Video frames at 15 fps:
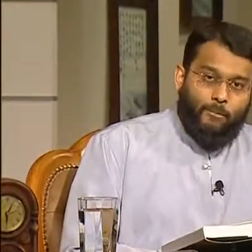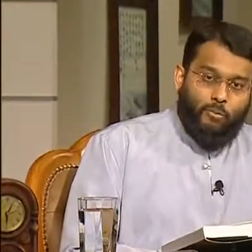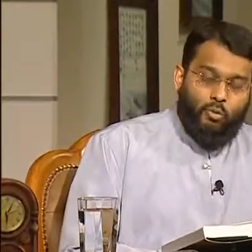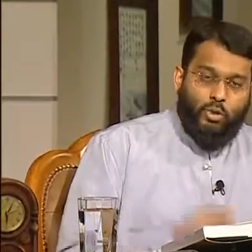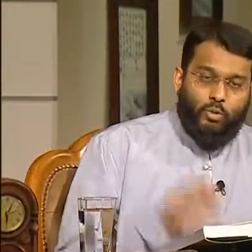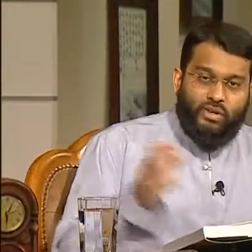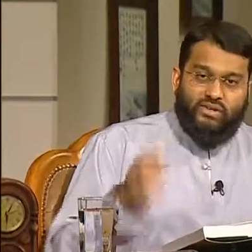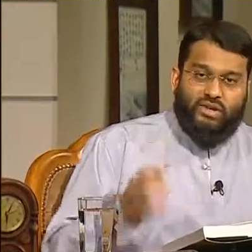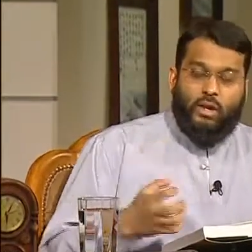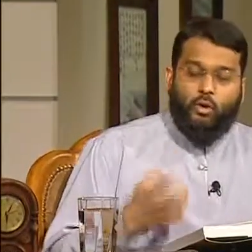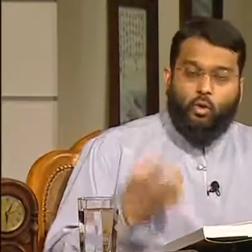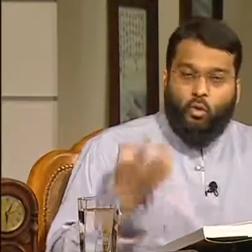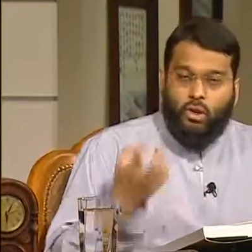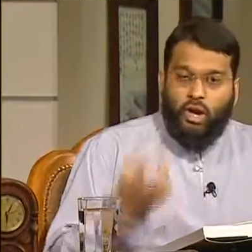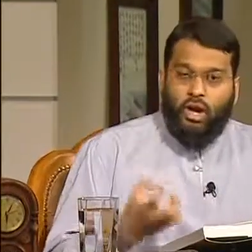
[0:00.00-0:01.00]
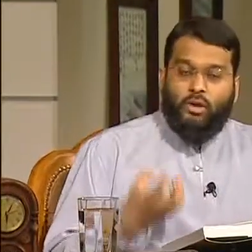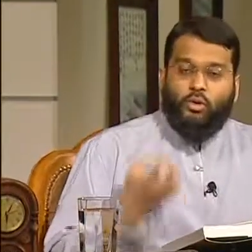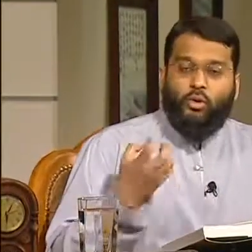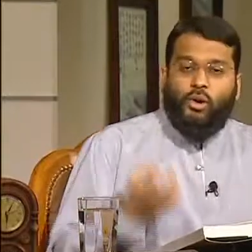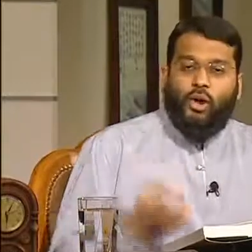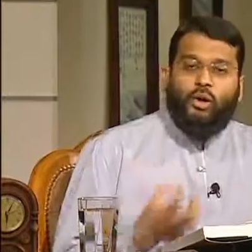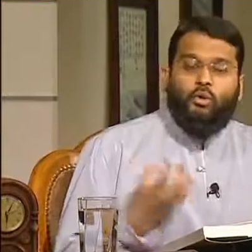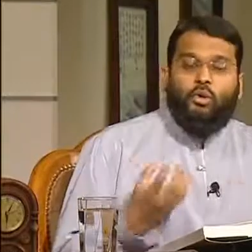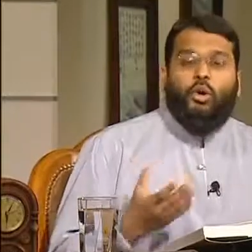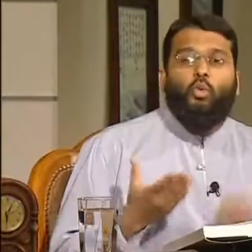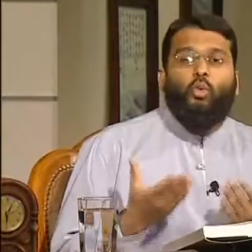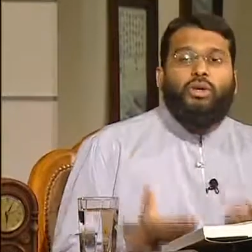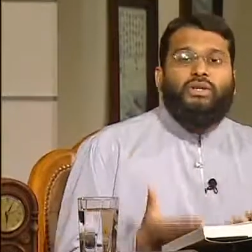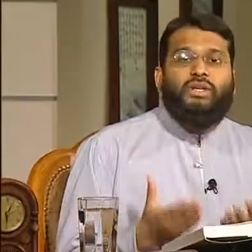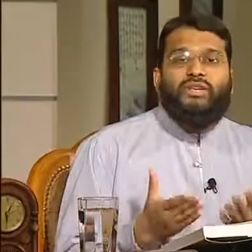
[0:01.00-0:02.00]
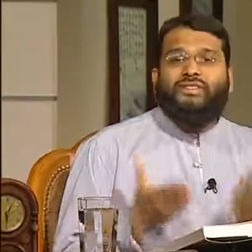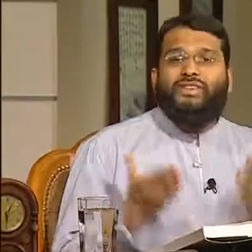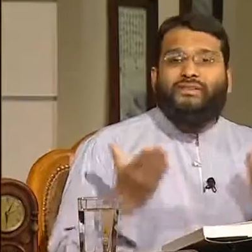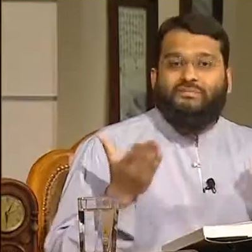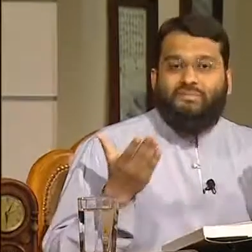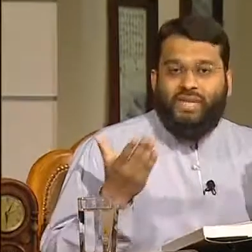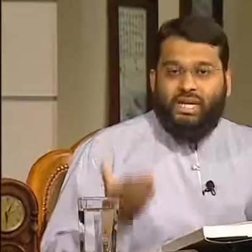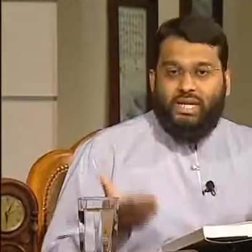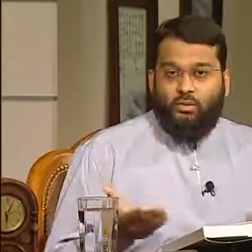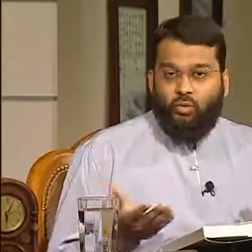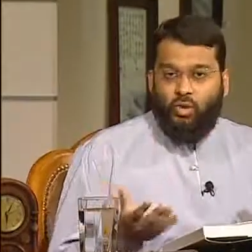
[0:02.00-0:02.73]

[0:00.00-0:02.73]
When we say Quran, Quran, Quran, what does it mean?